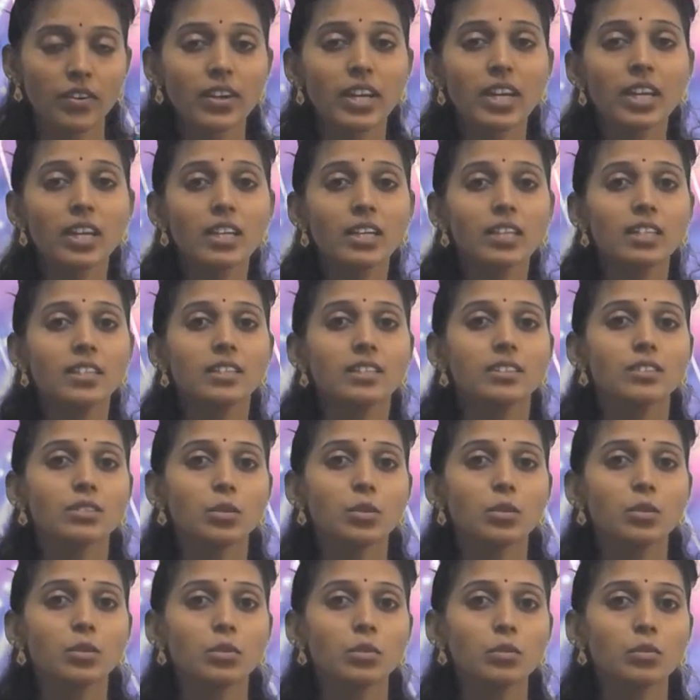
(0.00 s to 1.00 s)
Okay,
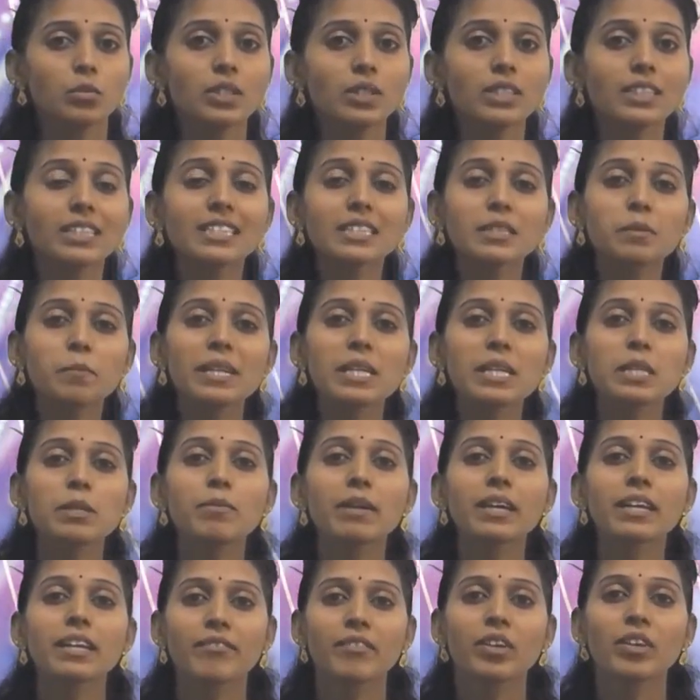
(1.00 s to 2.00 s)
so what is meant
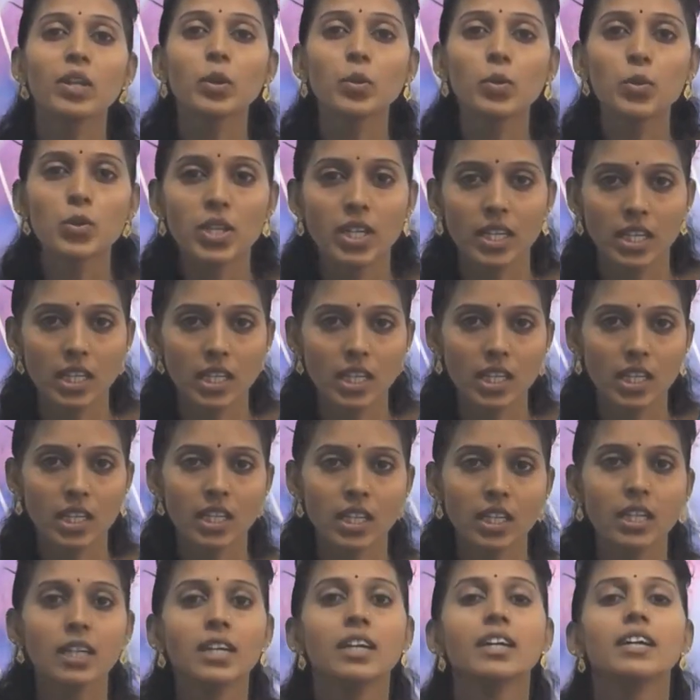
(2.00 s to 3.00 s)
by revolution?
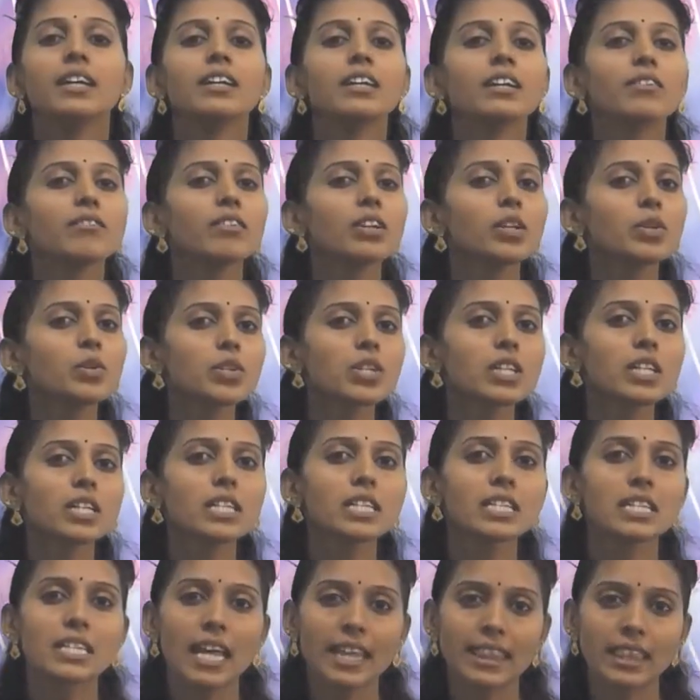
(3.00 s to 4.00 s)
Revolution
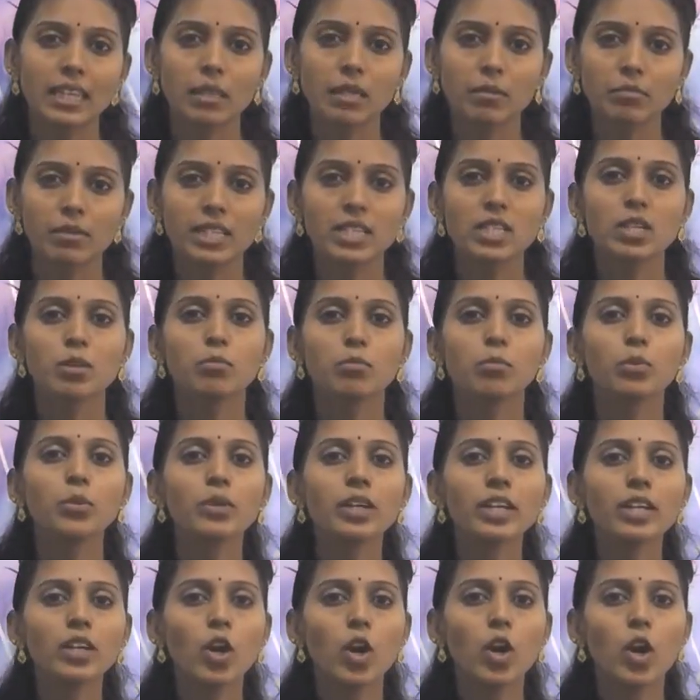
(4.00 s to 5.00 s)
is nothing but
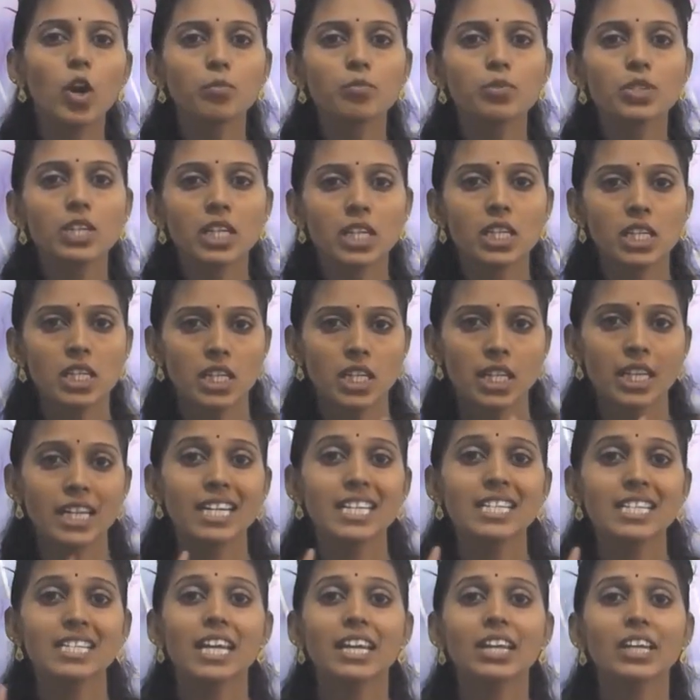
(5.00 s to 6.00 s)
moving an object
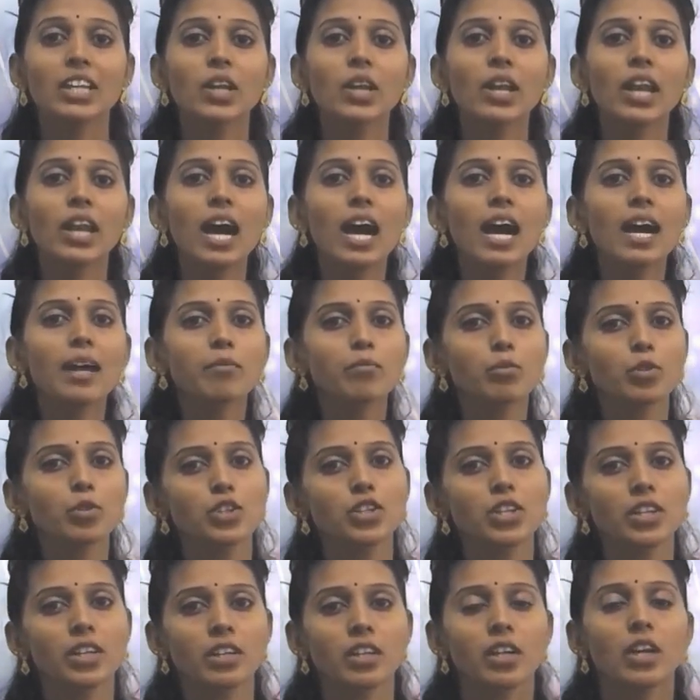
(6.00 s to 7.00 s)
in a circular
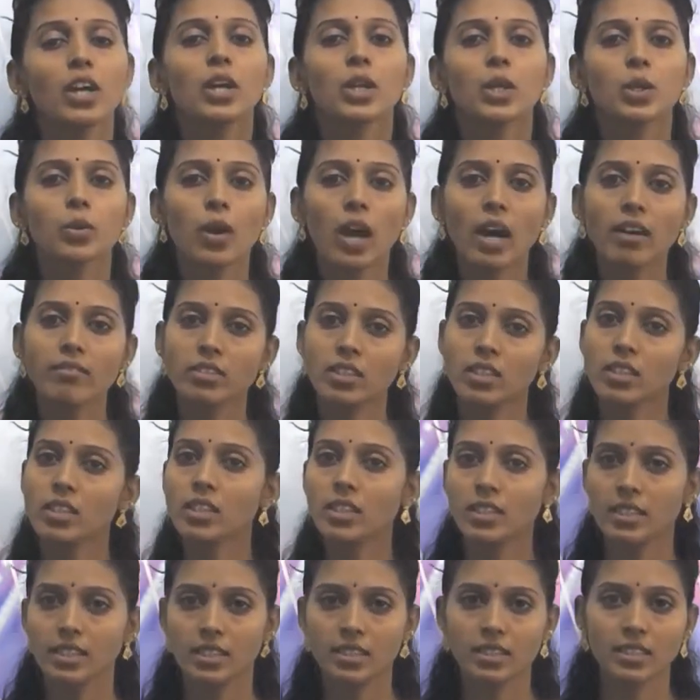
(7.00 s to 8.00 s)
motion. You have
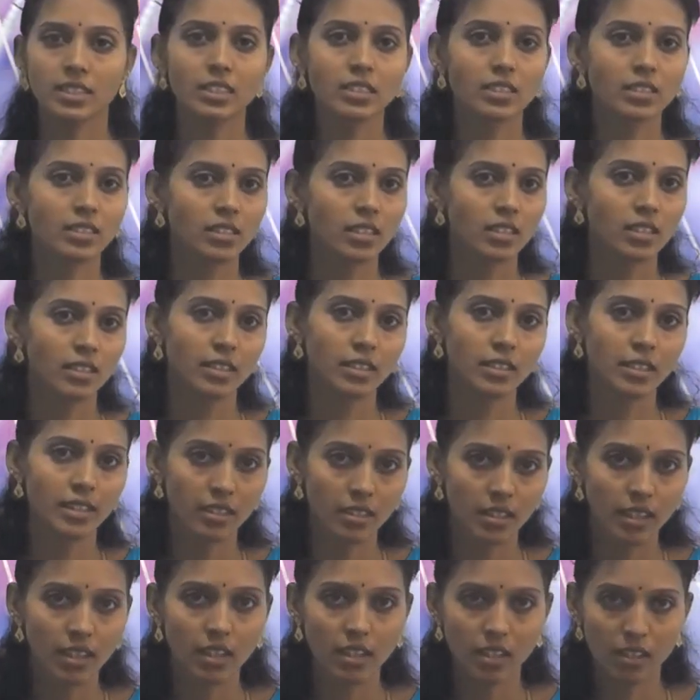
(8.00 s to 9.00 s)
heard this
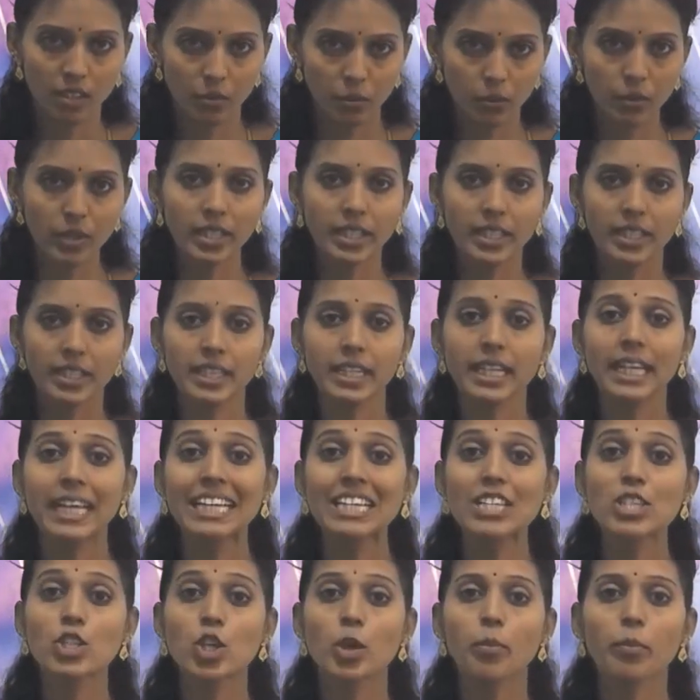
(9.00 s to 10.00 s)
word
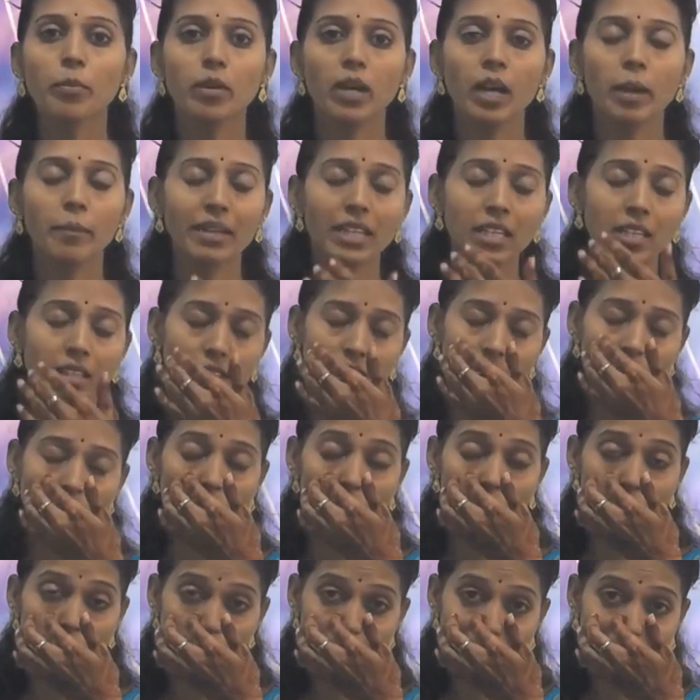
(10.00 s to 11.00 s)
in
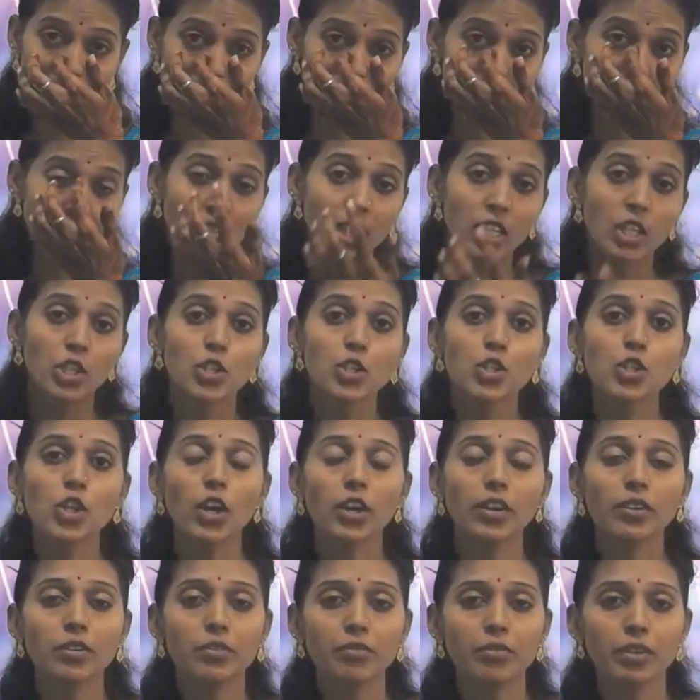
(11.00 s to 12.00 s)
not geometry,
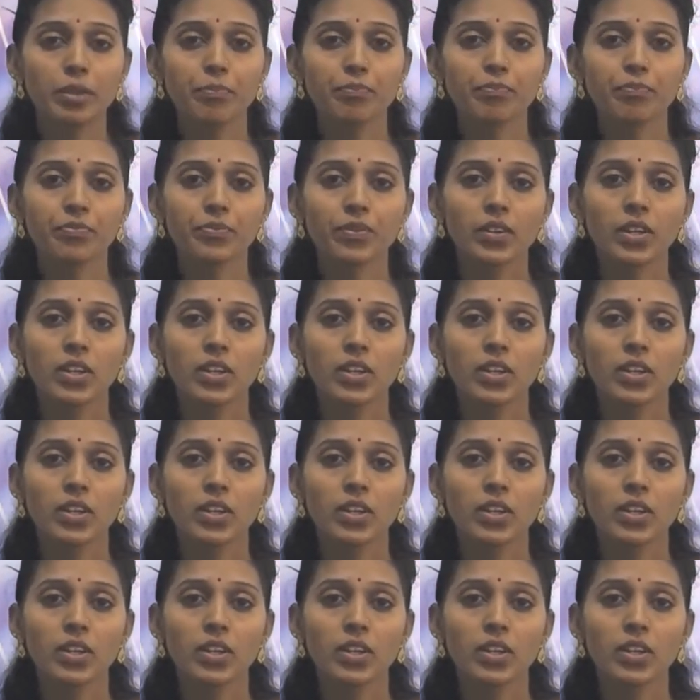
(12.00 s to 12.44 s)
geography.